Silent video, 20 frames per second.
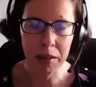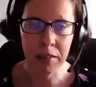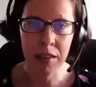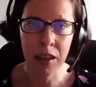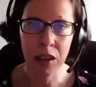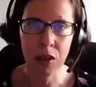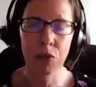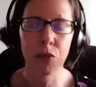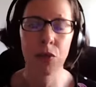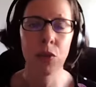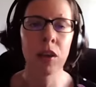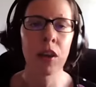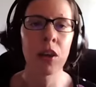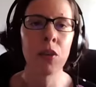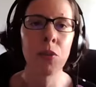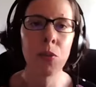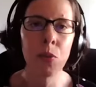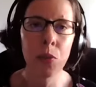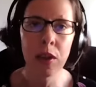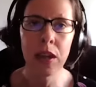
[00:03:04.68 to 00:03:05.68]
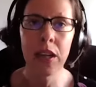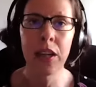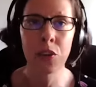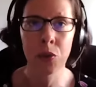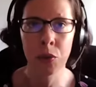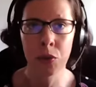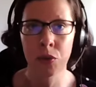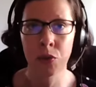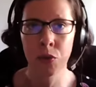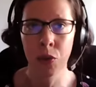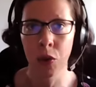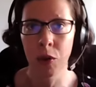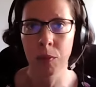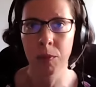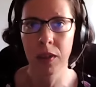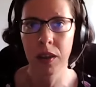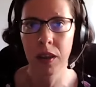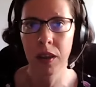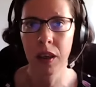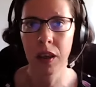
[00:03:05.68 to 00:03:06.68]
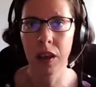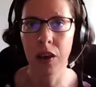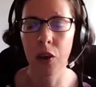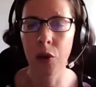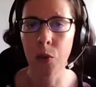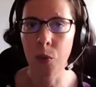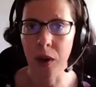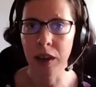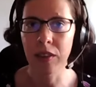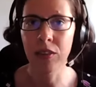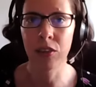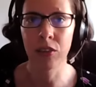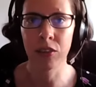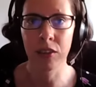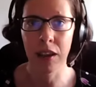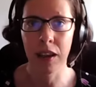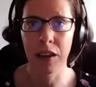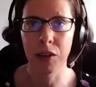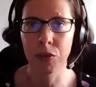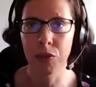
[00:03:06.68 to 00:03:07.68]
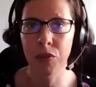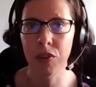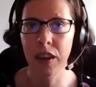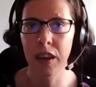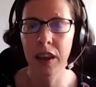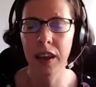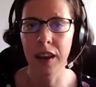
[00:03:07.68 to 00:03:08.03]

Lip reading: myself. You can really transform a writer's life.